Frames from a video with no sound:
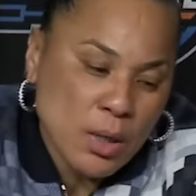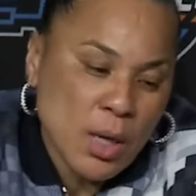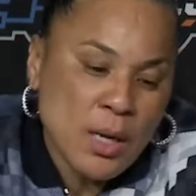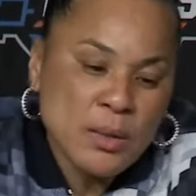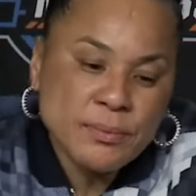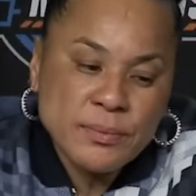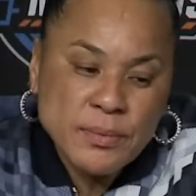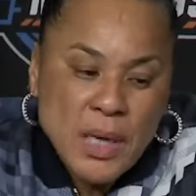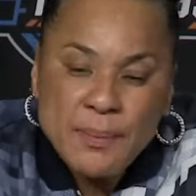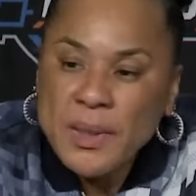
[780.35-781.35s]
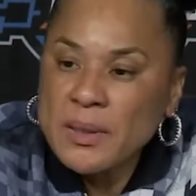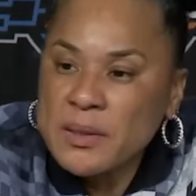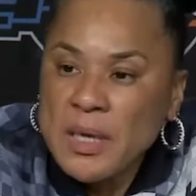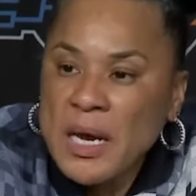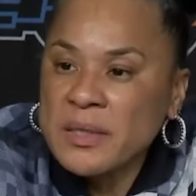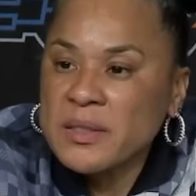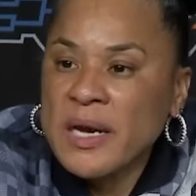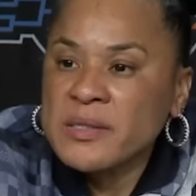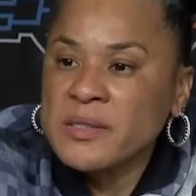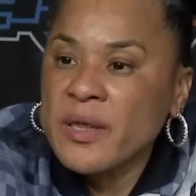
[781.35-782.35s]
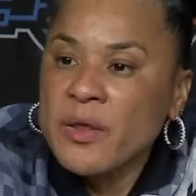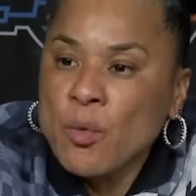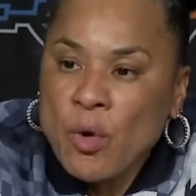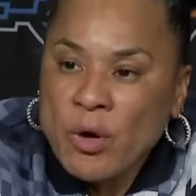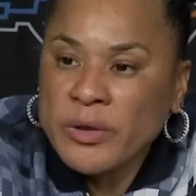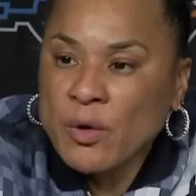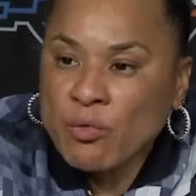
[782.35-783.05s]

I see the work that